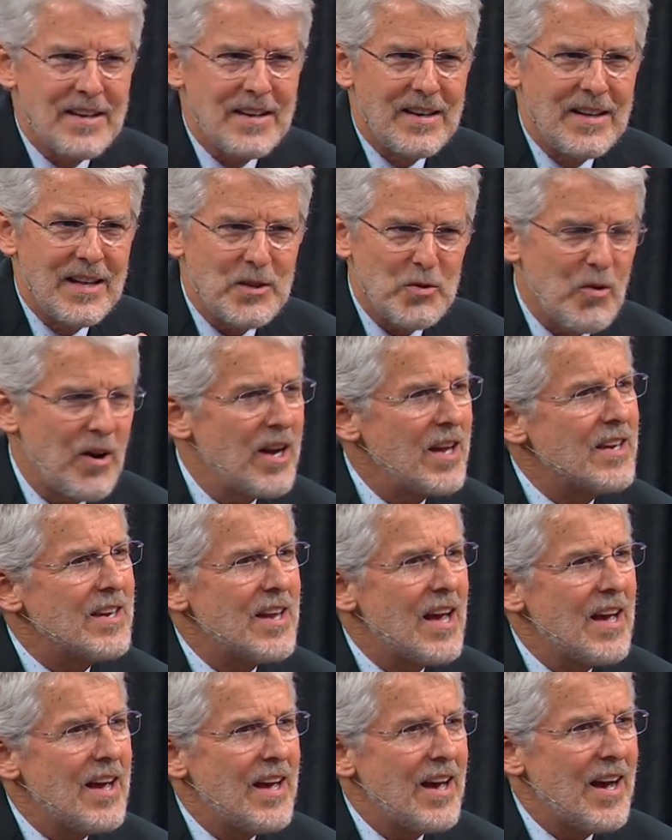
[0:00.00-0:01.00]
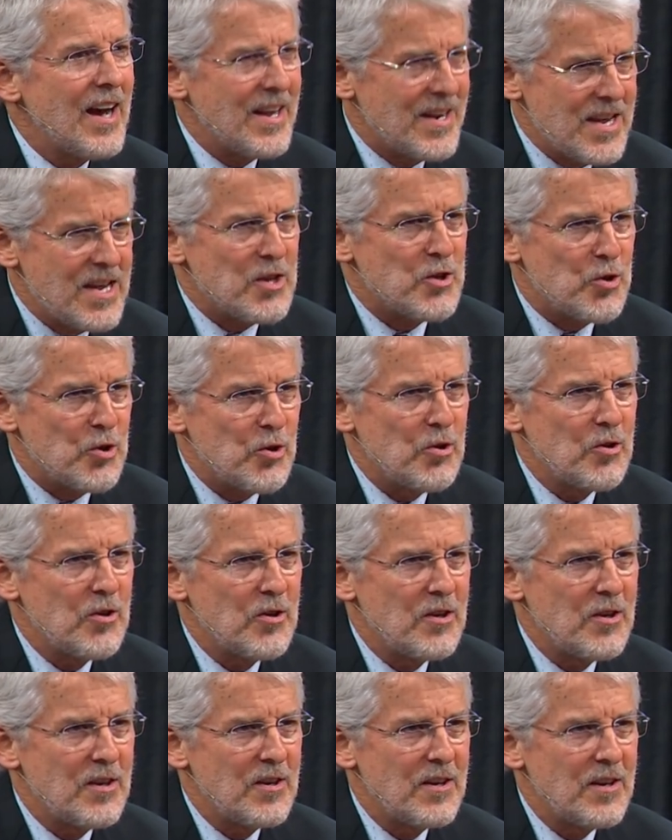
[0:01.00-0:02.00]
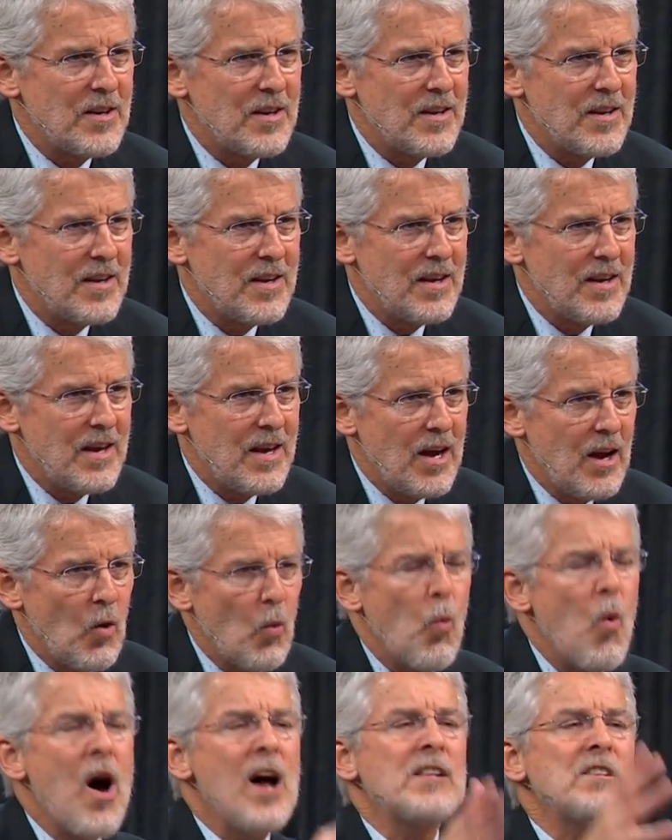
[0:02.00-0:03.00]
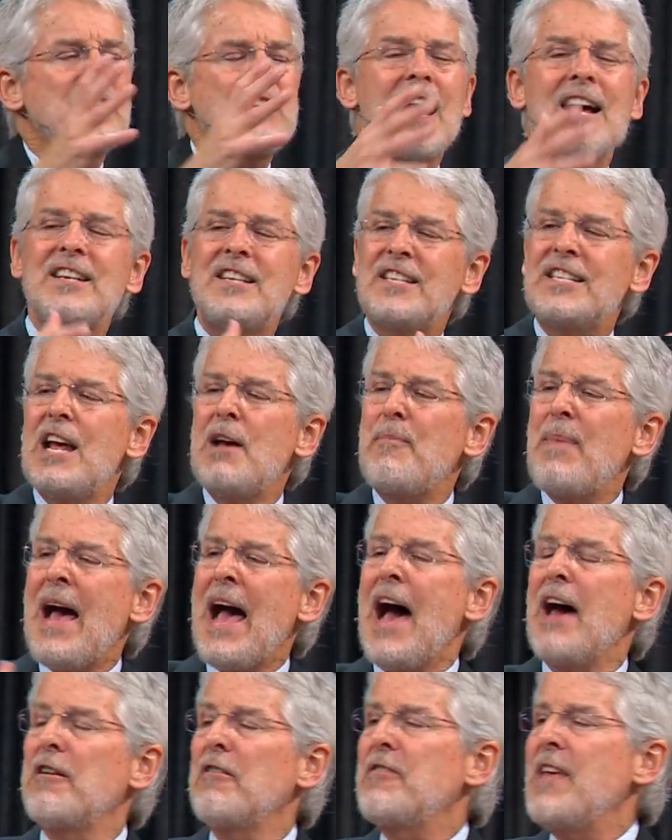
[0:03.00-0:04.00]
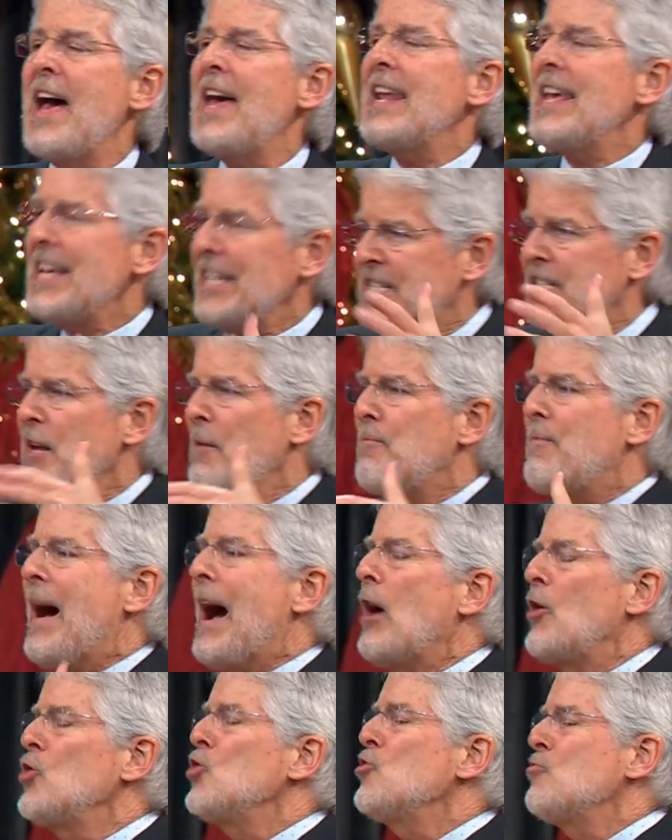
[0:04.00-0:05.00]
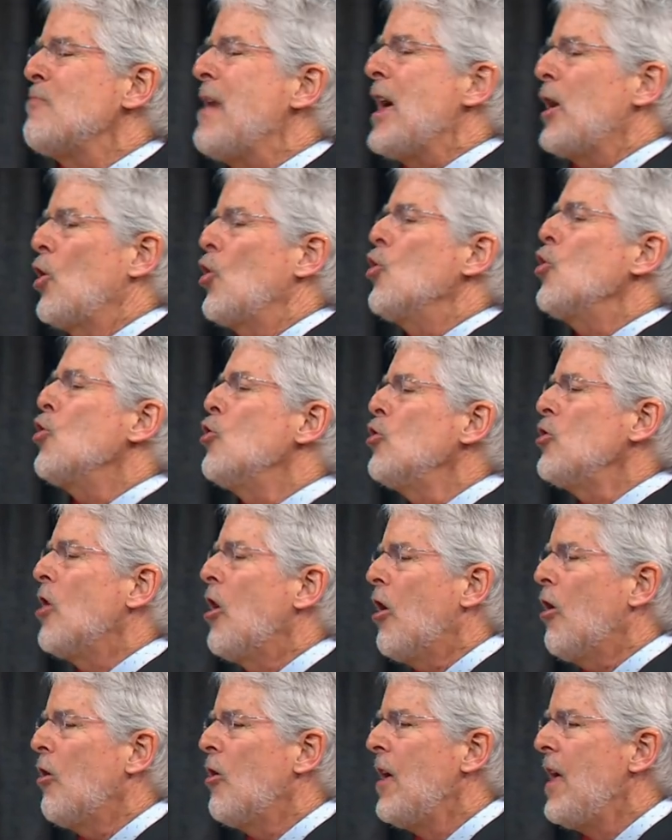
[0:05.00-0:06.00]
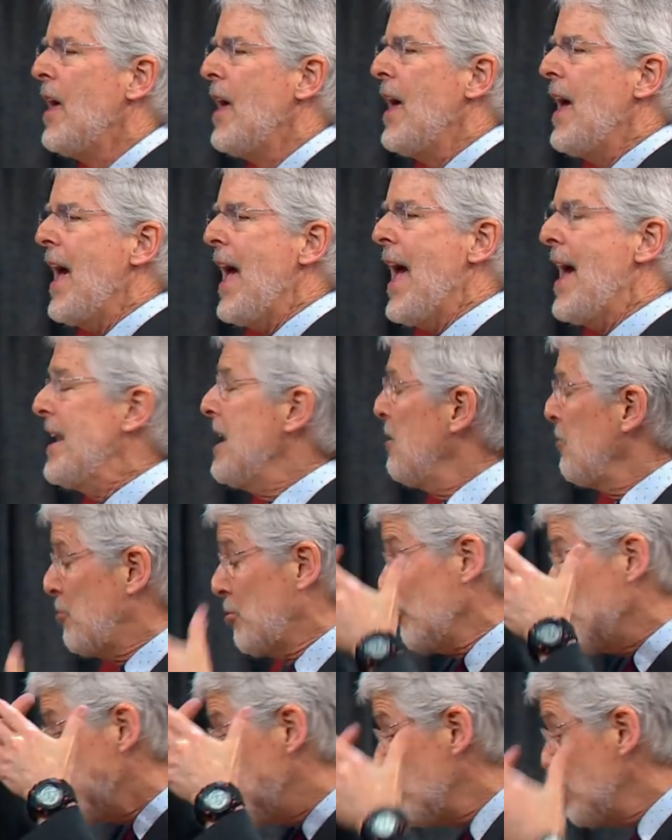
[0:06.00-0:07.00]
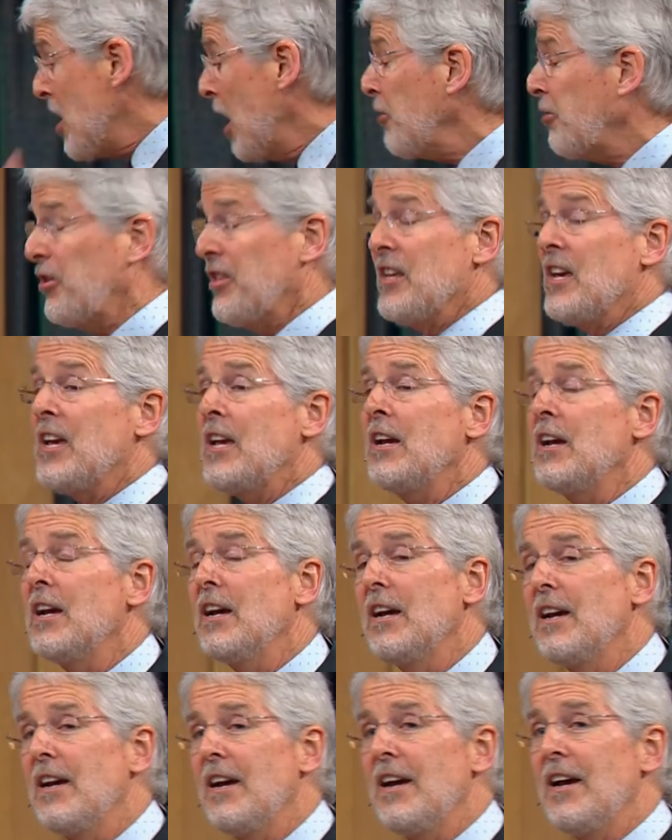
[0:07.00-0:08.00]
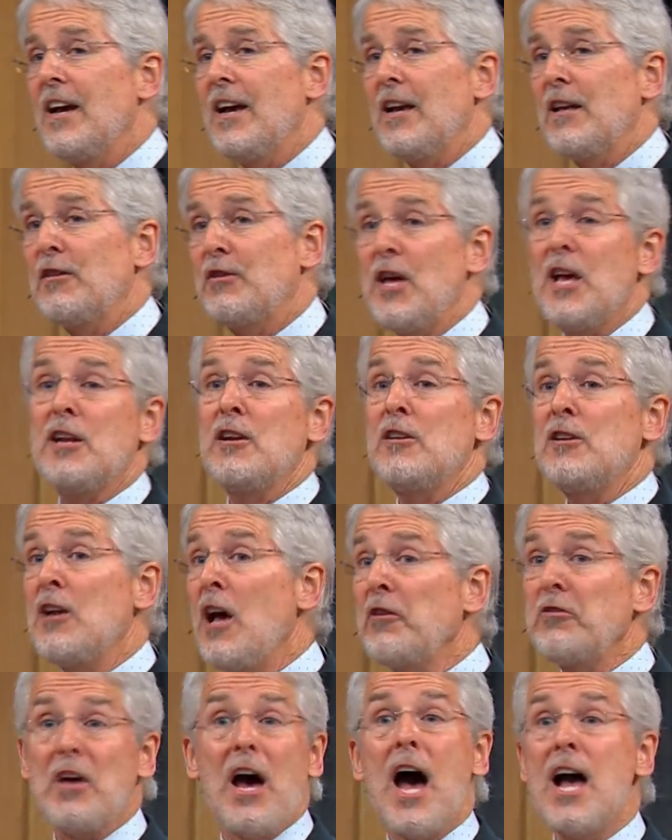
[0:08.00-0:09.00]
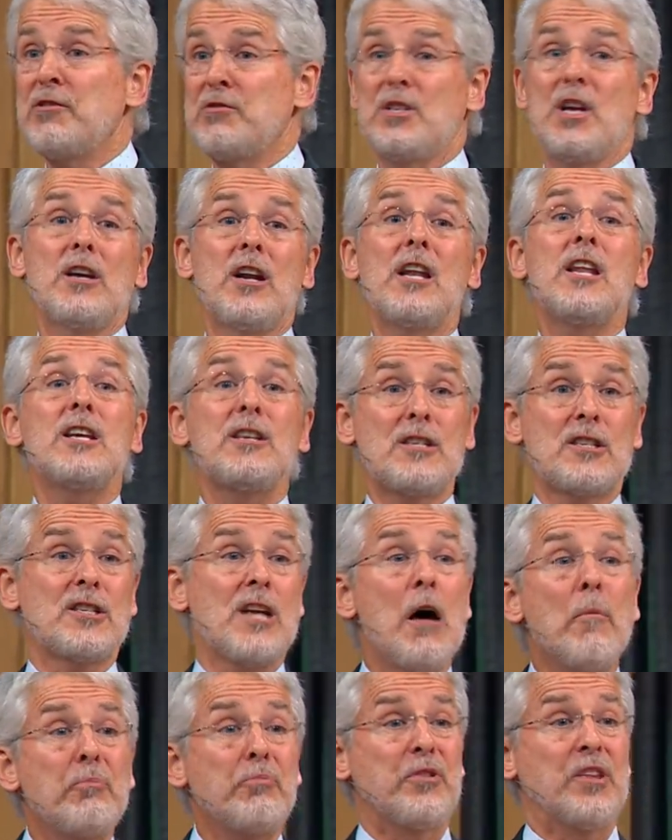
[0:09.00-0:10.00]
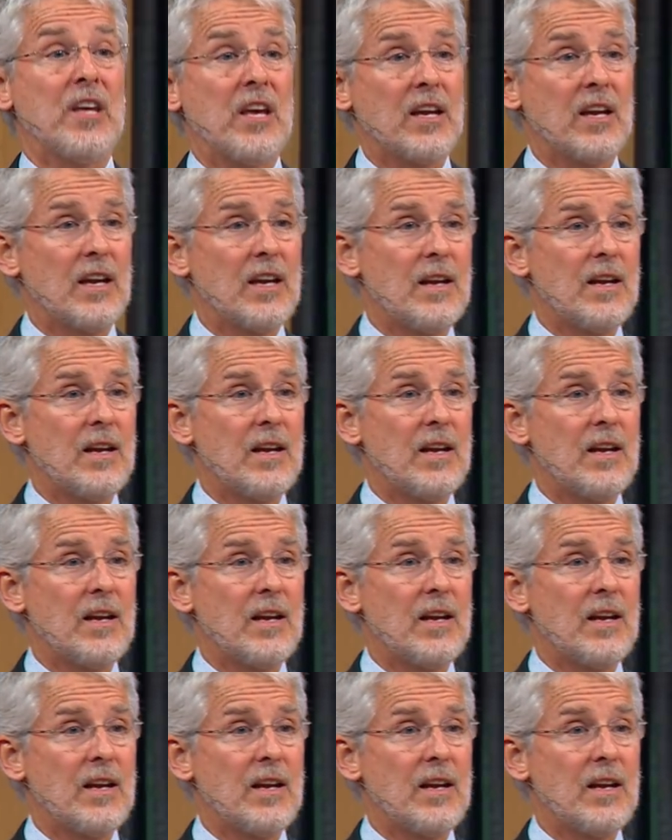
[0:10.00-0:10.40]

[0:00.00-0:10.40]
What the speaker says: And that's why I need you. Once I step out of that, it's about numero uno, and into nothing, then I suddenly something.